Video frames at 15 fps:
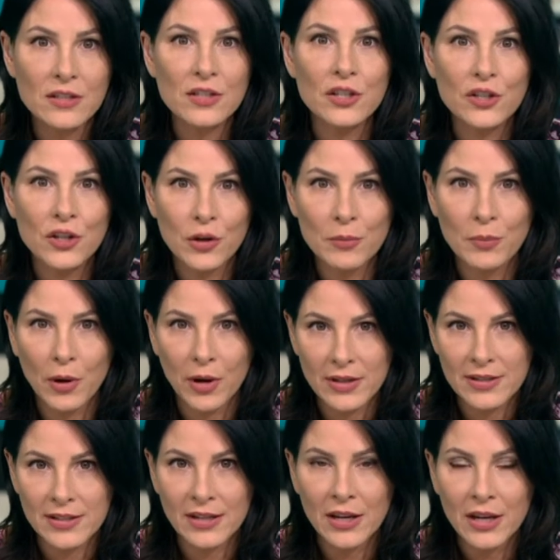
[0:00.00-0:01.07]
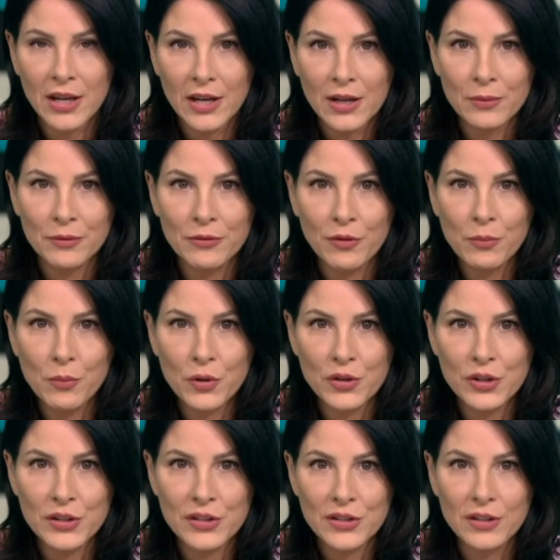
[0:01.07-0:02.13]
to Joe Biden. Well, from
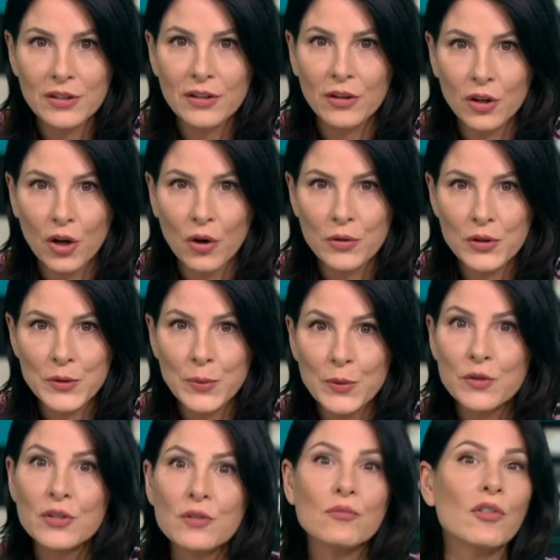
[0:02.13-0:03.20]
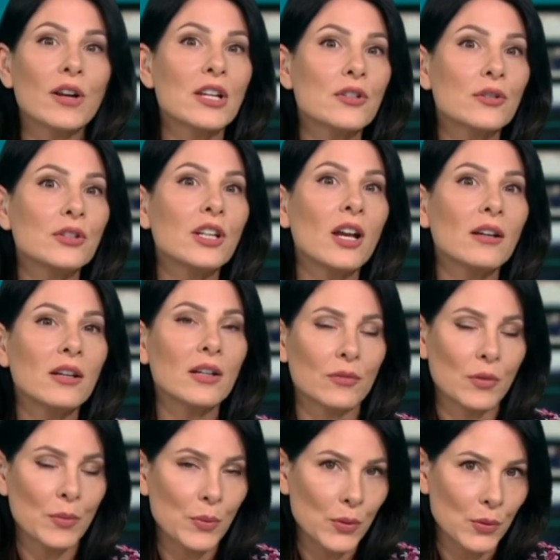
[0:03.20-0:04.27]
Washington, our correspondent Rachel Younger
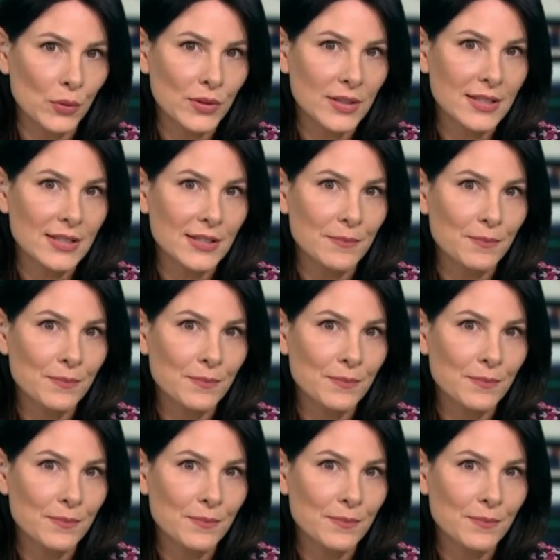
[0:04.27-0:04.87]
reports.